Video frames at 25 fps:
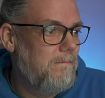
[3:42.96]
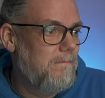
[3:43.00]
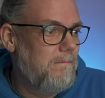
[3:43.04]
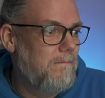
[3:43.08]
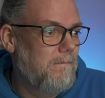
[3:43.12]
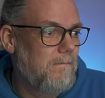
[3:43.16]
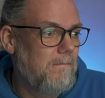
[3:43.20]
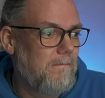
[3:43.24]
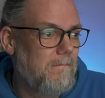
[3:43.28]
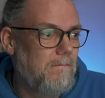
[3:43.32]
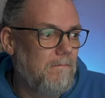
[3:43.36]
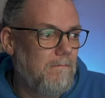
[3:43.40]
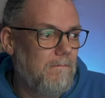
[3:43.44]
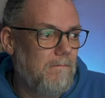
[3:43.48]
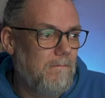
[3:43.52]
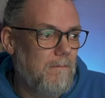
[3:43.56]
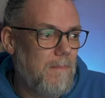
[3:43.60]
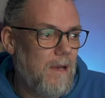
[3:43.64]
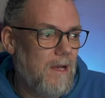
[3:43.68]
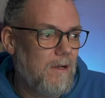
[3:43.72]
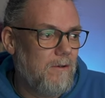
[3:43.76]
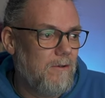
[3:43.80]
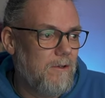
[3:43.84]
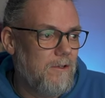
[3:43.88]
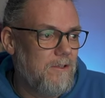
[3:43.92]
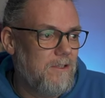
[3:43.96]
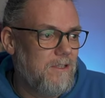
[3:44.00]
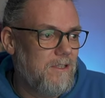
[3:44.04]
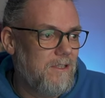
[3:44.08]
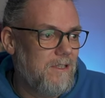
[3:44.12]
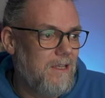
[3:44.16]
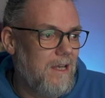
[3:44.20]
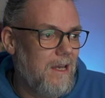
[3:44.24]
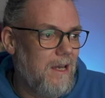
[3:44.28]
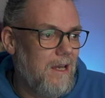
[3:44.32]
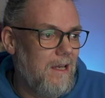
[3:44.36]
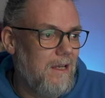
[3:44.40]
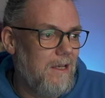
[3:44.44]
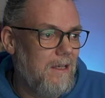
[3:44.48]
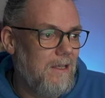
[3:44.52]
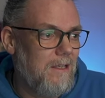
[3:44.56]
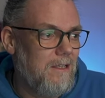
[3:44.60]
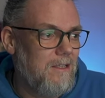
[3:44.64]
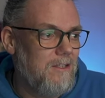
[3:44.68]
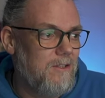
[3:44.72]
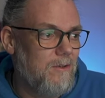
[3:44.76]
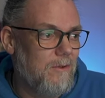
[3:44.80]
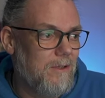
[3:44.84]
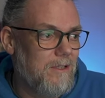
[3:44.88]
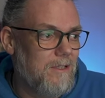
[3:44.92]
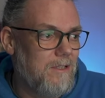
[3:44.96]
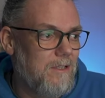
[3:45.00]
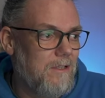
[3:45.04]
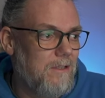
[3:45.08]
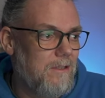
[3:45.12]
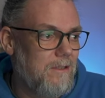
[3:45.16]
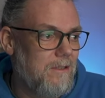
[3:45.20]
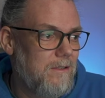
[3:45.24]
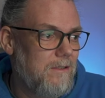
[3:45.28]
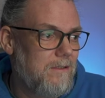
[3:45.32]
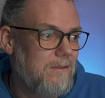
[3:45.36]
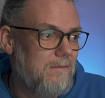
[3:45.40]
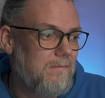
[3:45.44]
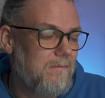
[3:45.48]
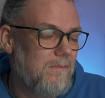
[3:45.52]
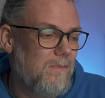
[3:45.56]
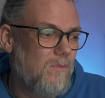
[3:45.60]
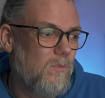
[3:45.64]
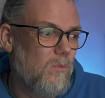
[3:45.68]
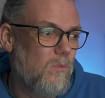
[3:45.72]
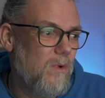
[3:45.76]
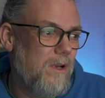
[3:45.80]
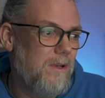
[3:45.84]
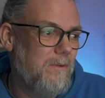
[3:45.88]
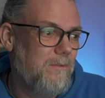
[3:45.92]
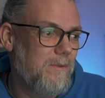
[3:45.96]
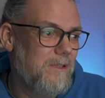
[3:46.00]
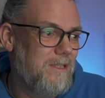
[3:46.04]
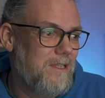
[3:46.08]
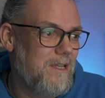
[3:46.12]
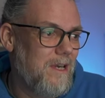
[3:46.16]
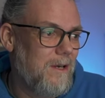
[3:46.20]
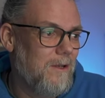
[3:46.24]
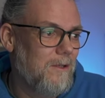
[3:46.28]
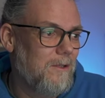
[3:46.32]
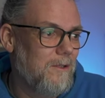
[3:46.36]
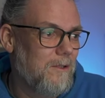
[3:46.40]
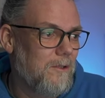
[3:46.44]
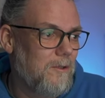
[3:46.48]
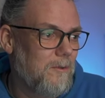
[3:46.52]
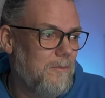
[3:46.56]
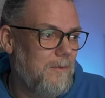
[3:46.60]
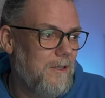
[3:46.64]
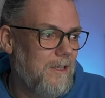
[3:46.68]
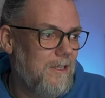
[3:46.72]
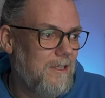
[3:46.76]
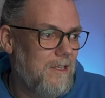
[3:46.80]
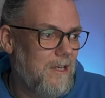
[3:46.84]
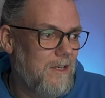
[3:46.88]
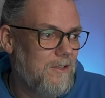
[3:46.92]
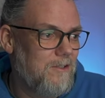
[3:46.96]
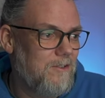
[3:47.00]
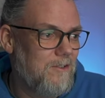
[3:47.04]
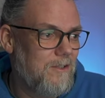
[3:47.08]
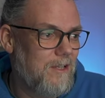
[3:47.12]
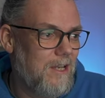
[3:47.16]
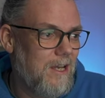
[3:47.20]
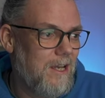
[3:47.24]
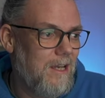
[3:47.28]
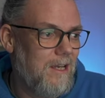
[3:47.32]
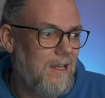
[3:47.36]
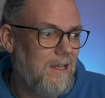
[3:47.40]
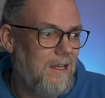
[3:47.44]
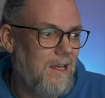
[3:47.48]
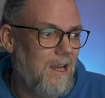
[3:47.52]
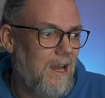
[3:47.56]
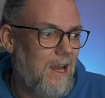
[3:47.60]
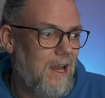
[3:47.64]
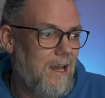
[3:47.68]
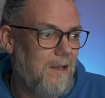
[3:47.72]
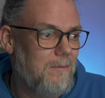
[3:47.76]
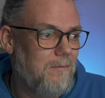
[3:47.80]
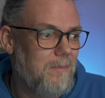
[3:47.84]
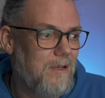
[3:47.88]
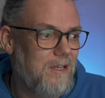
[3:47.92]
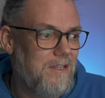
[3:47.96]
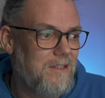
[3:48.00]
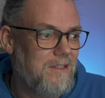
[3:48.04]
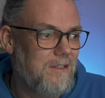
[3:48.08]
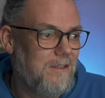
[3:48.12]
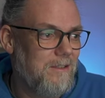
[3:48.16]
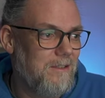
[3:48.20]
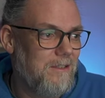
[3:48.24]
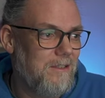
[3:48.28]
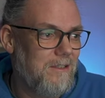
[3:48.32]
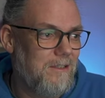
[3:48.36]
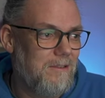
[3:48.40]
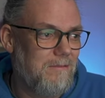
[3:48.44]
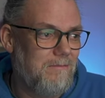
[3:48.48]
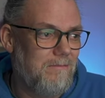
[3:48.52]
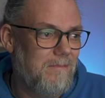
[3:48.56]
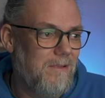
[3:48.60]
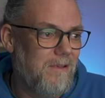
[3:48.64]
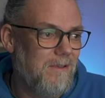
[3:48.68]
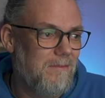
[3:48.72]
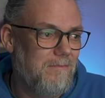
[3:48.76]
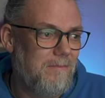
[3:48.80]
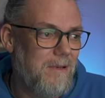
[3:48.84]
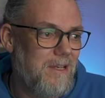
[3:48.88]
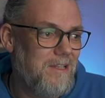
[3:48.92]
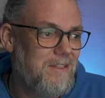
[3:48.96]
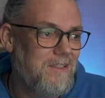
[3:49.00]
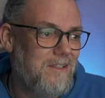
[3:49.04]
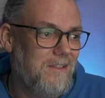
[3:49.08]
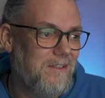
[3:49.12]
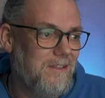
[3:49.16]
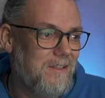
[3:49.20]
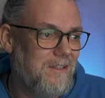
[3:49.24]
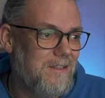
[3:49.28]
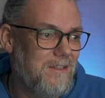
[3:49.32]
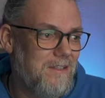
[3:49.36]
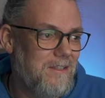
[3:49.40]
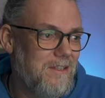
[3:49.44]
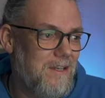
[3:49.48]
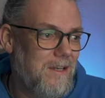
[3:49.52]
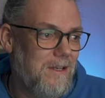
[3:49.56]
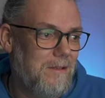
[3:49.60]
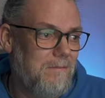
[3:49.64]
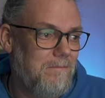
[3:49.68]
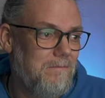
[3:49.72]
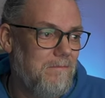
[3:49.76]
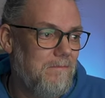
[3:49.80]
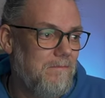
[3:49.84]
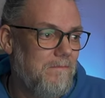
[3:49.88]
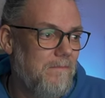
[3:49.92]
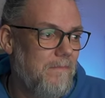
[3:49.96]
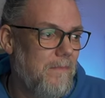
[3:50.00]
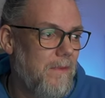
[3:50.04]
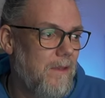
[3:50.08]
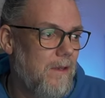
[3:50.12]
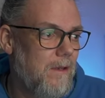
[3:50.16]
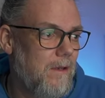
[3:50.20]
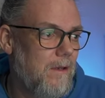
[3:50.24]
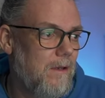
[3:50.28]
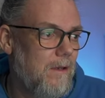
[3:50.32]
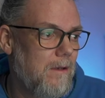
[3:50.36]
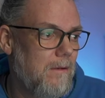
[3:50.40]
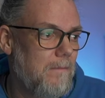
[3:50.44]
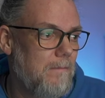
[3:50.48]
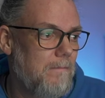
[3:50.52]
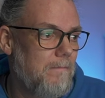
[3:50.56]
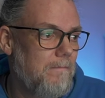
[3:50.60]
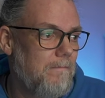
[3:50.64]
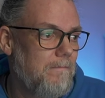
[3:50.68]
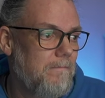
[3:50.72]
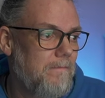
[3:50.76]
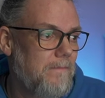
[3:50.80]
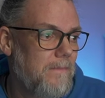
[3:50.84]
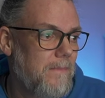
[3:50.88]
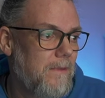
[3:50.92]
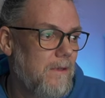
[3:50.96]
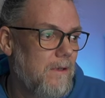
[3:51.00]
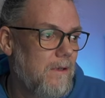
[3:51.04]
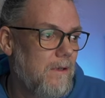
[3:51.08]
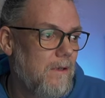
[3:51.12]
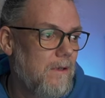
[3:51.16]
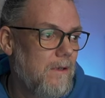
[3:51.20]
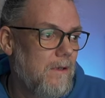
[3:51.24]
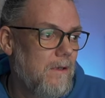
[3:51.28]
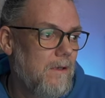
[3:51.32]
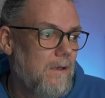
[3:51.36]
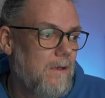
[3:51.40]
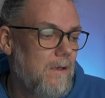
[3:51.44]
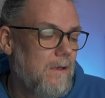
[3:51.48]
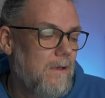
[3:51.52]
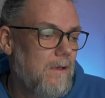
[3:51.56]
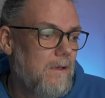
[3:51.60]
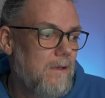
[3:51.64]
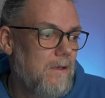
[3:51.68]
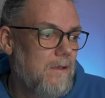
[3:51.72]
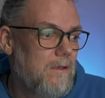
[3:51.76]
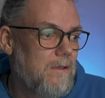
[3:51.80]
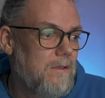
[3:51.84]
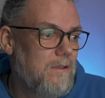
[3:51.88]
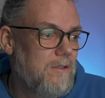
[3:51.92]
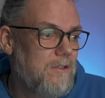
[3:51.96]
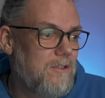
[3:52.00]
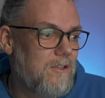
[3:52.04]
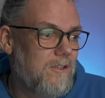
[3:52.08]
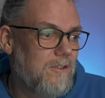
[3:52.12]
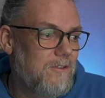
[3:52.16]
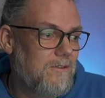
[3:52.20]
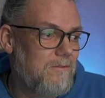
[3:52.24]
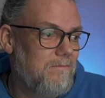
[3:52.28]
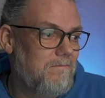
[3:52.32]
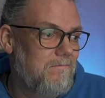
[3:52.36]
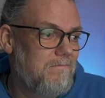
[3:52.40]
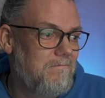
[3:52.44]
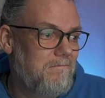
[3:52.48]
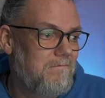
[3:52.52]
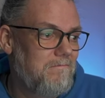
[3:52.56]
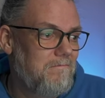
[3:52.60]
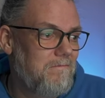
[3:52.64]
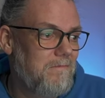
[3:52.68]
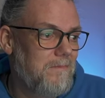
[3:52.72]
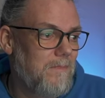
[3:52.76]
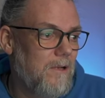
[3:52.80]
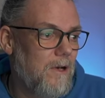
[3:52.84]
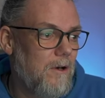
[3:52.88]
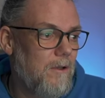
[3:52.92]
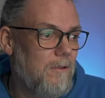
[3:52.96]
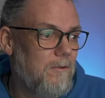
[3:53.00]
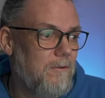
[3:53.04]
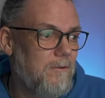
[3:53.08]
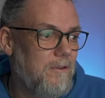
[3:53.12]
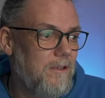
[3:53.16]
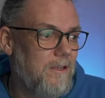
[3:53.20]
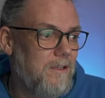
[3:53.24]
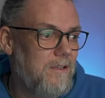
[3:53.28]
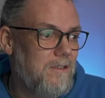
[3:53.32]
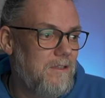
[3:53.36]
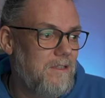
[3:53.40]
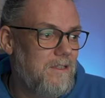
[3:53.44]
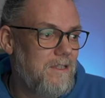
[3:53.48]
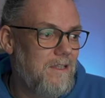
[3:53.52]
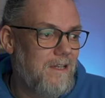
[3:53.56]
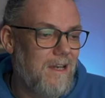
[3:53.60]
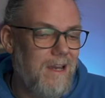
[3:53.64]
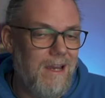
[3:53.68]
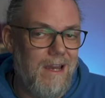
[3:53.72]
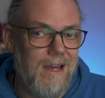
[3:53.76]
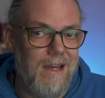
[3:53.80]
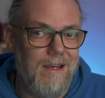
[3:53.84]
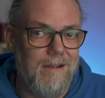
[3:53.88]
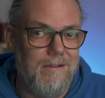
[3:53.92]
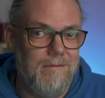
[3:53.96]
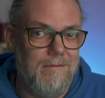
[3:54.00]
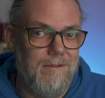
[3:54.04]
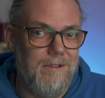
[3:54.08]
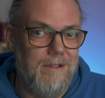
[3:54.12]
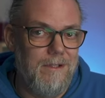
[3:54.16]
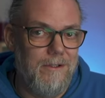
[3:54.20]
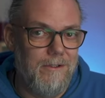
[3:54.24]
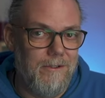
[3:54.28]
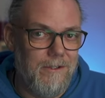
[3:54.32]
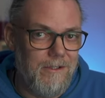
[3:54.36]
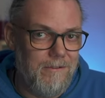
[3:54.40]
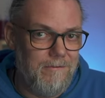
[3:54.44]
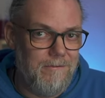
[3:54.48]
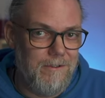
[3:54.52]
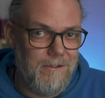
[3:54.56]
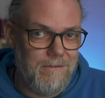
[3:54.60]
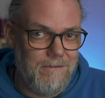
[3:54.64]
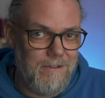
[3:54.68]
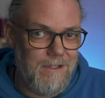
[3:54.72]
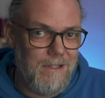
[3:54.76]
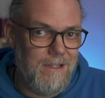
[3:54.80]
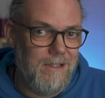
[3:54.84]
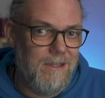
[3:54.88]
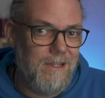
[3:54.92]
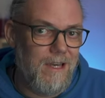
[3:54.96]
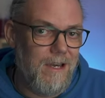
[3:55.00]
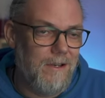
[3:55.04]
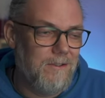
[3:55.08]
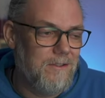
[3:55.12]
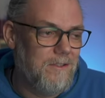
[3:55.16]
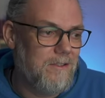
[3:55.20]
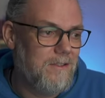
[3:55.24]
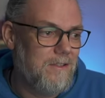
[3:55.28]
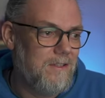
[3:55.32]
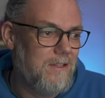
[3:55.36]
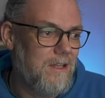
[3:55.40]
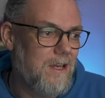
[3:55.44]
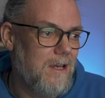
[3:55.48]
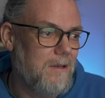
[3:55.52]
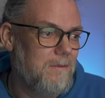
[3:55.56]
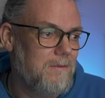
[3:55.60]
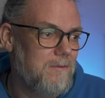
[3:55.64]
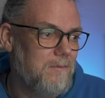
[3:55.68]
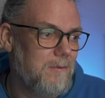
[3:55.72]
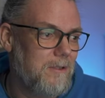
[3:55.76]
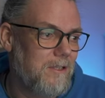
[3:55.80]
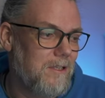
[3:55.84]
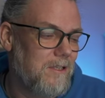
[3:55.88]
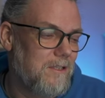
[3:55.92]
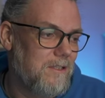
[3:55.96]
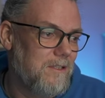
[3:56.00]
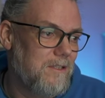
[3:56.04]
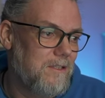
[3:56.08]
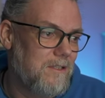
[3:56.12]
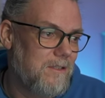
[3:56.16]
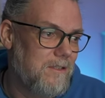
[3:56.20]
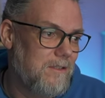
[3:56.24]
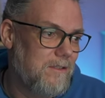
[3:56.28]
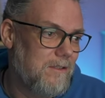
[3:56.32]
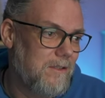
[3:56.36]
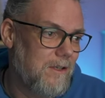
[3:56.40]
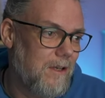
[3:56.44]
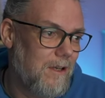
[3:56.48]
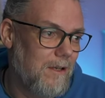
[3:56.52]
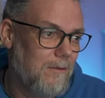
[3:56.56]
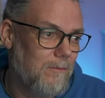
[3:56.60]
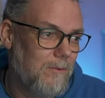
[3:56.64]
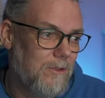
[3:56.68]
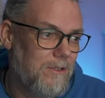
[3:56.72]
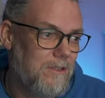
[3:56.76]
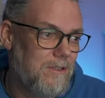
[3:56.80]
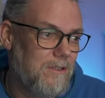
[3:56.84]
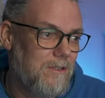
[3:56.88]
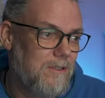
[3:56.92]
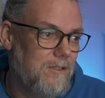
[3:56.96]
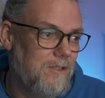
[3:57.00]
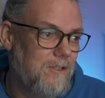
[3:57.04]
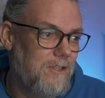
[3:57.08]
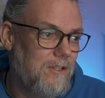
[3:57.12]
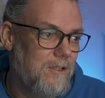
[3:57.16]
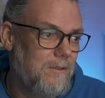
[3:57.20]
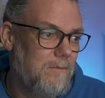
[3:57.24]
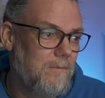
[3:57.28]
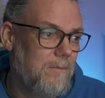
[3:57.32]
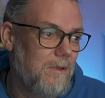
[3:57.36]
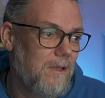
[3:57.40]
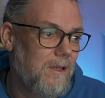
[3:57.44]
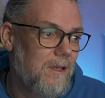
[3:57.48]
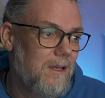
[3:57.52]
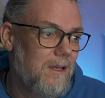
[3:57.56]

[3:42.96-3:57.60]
mm, macros today. So I did weight went down a little bit yesterday. Had basically basically the same. Um, so other than today, I had nearly fifteen thousand steps because I went to the gym,